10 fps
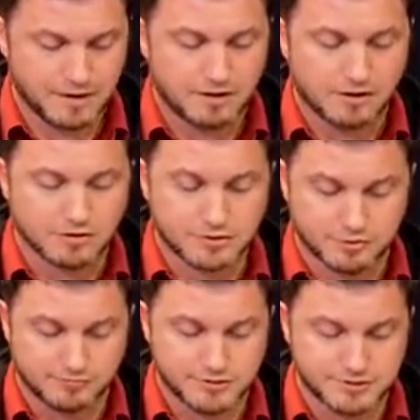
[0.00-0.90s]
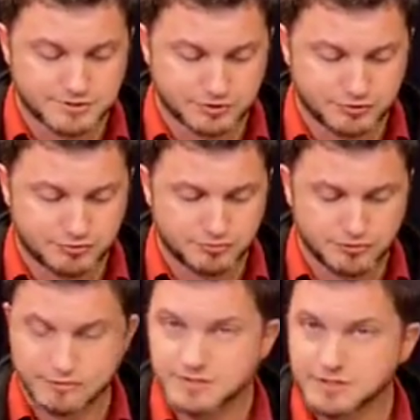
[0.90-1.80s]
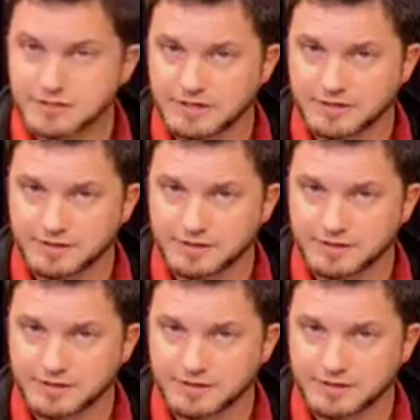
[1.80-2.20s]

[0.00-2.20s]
Our services include nursing,